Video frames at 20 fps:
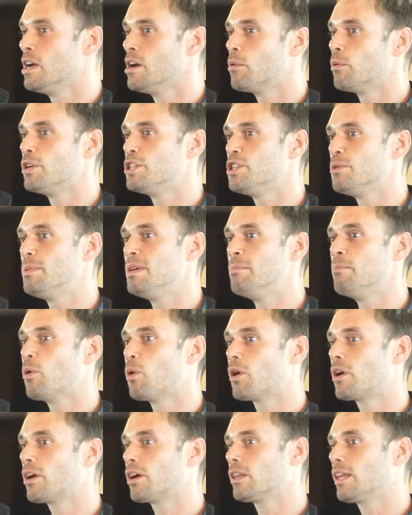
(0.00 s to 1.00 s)
Would you be
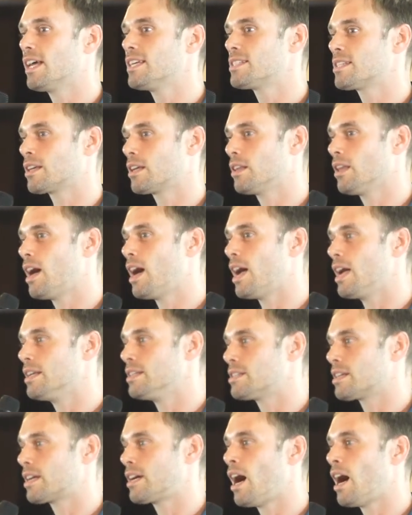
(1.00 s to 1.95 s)
more or less inclined to